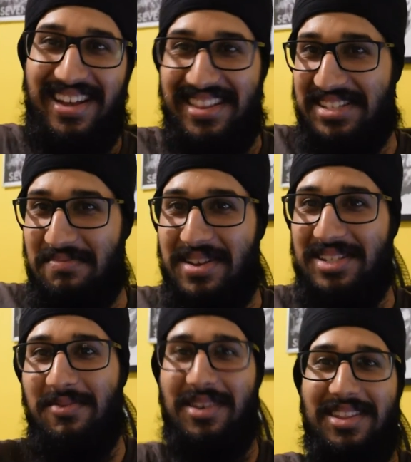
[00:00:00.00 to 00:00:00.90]
Yeah, there's a
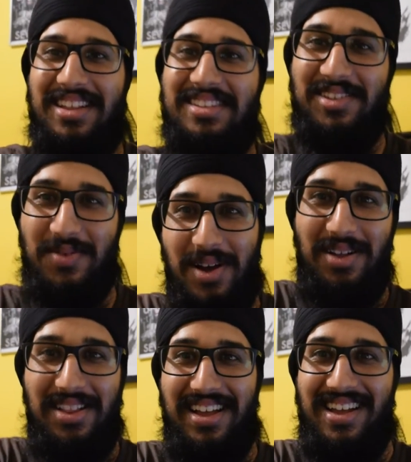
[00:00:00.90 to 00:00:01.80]
mix of other things as
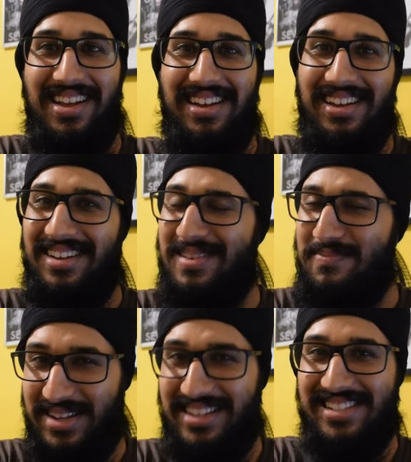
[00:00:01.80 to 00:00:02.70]
well,
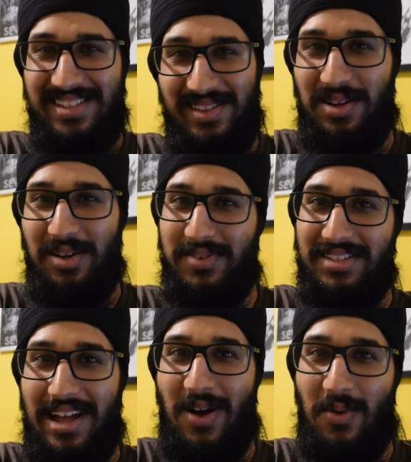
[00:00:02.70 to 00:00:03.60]
but there's a lot of
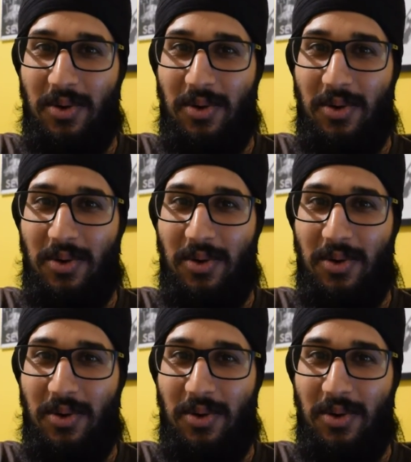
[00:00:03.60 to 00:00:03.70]
Star